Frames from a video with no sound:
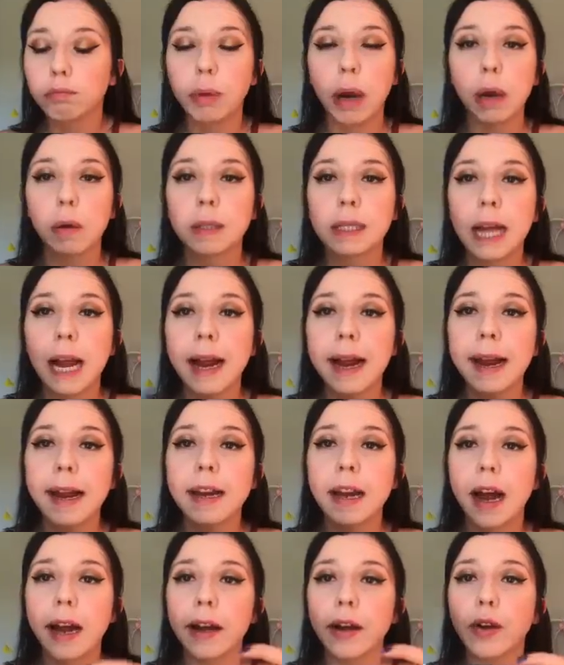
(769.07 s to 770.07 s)
Brow
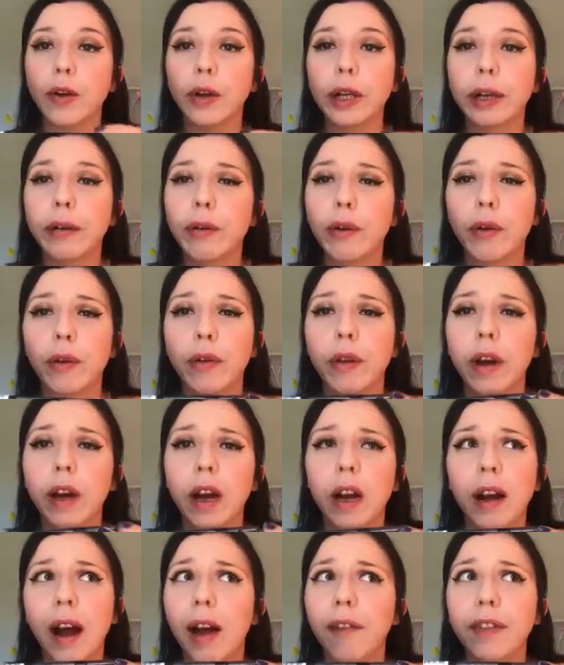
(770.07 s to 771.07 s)
Satin, and I know you know
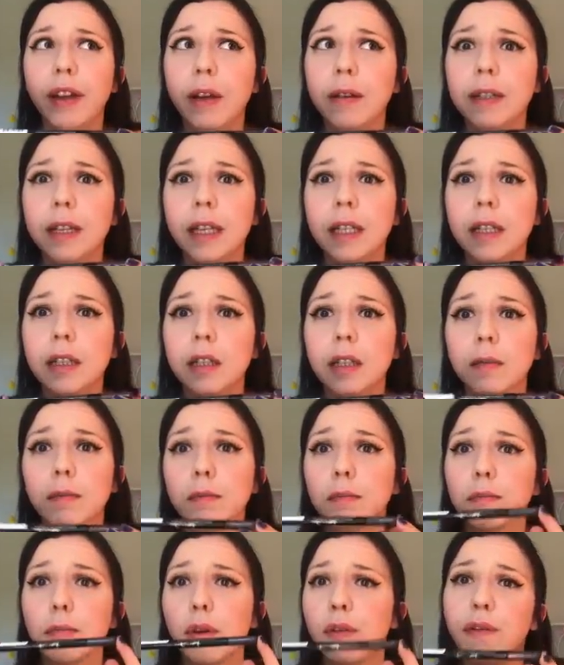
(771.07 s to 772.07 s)
that I've used this
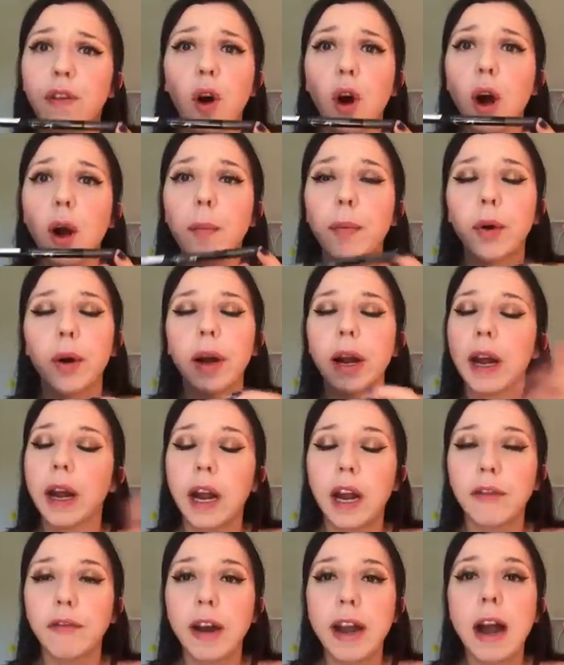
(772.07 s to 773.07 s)
before but
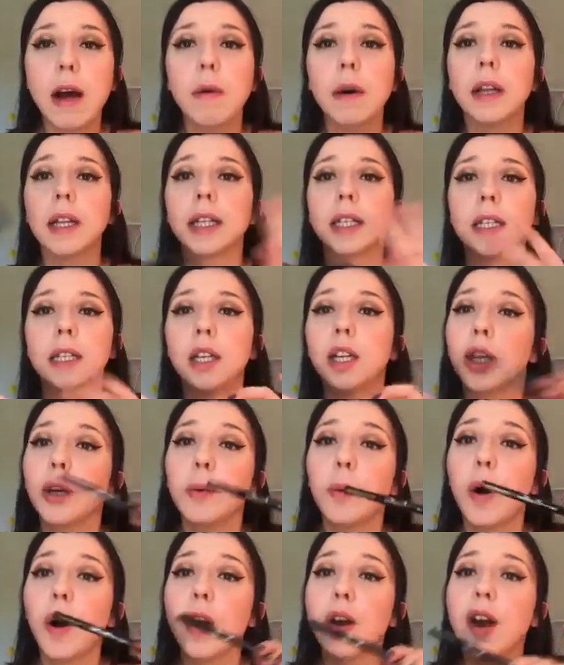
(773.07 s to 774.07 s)
it ran out and this is a
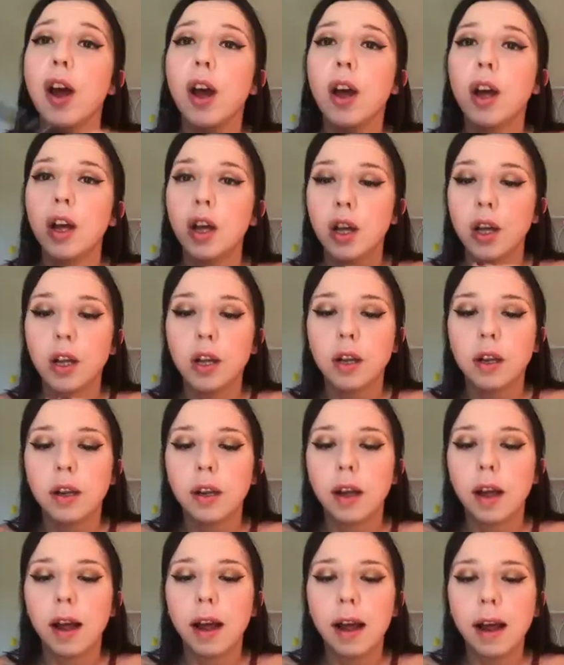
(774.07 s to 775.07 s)
new one,
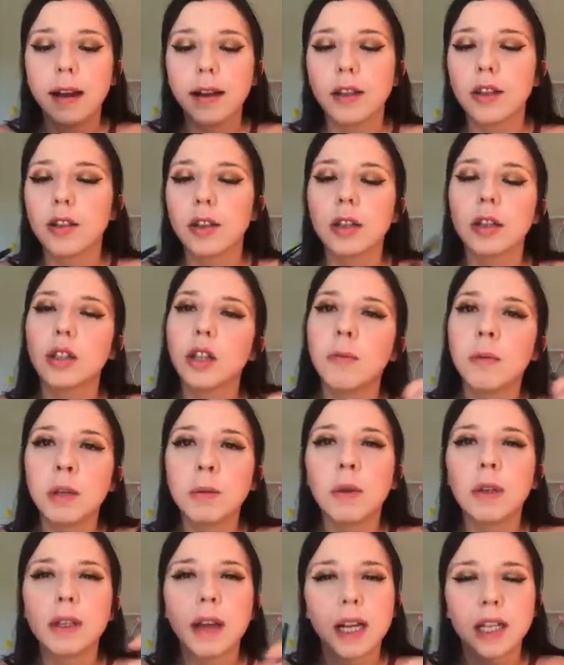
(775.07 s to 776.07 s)
and it's just so
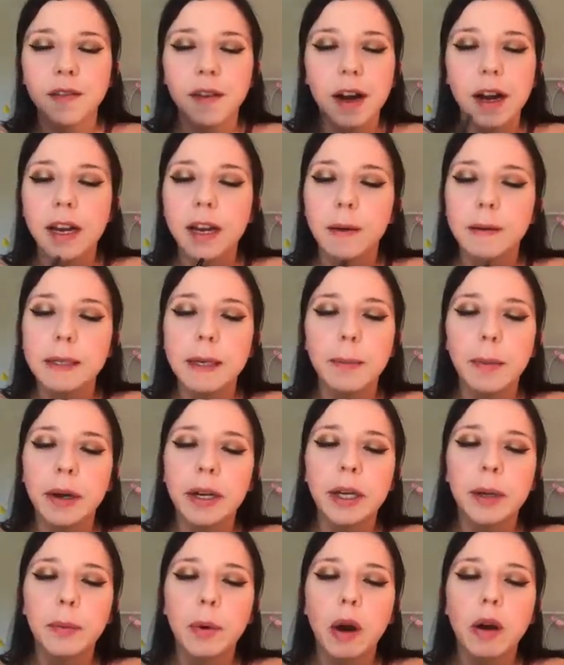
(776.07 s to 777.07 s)
much more satisfying using a
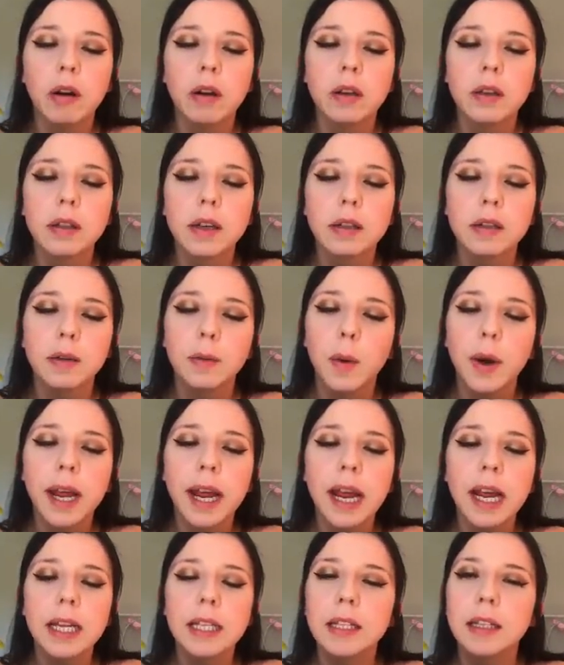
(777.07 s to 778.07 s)
brand new product. I don't know what
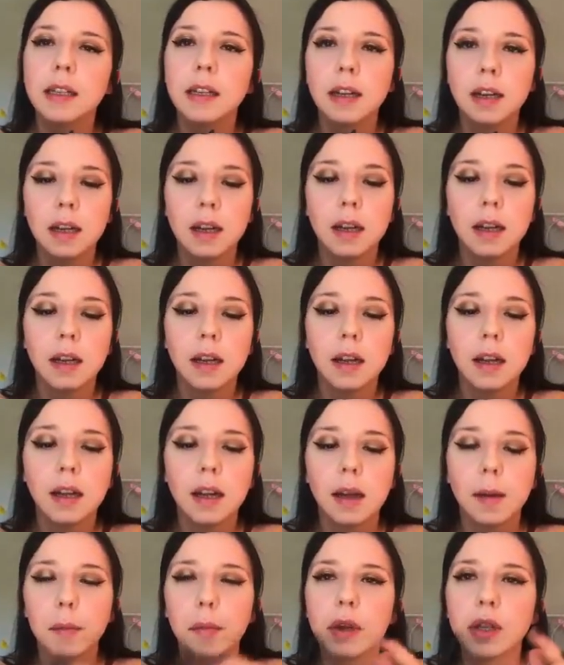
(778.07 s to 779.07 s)
it is,
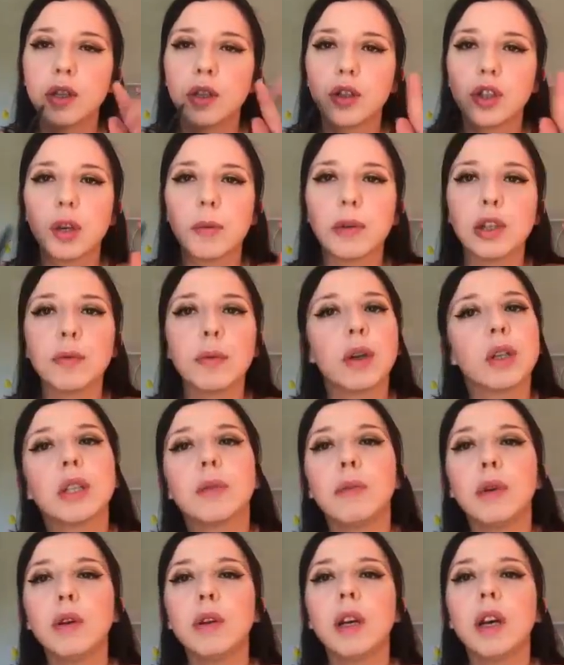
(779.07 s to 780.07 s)
but it's just so much more
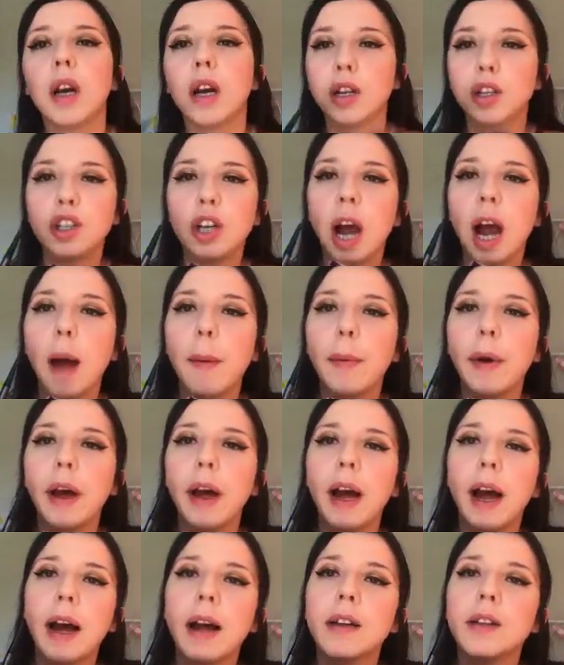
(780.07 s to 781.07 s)
smoother and
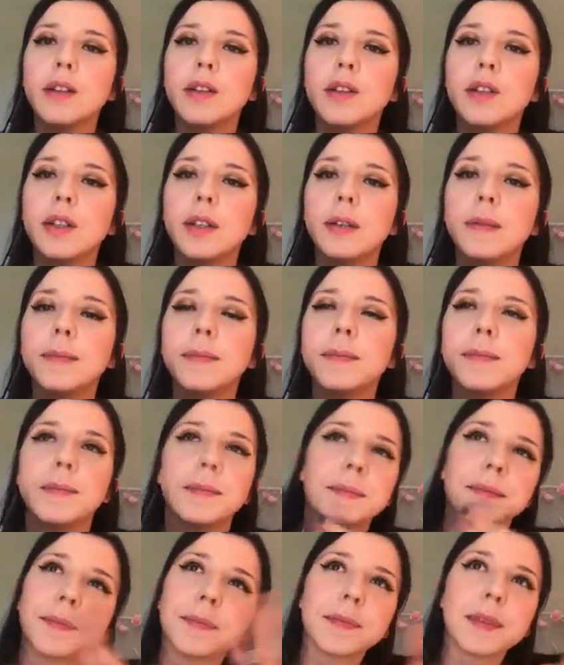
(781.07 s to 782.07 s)
sharper and
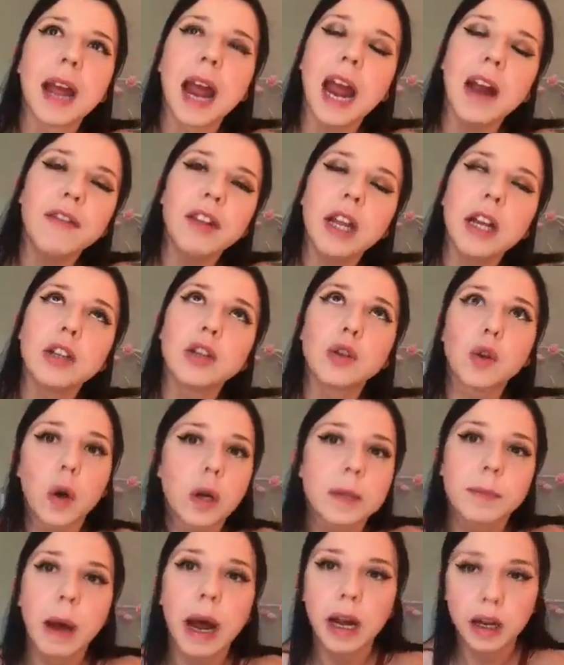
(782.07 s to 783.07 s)
everything just
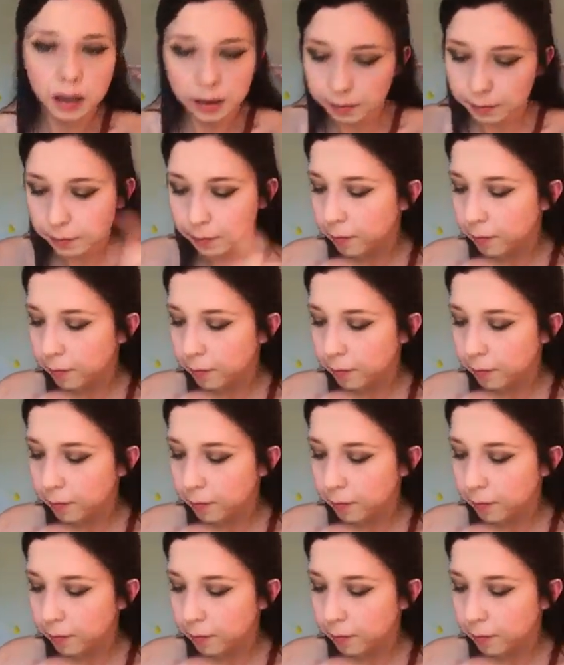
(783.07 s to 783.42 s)
goes better.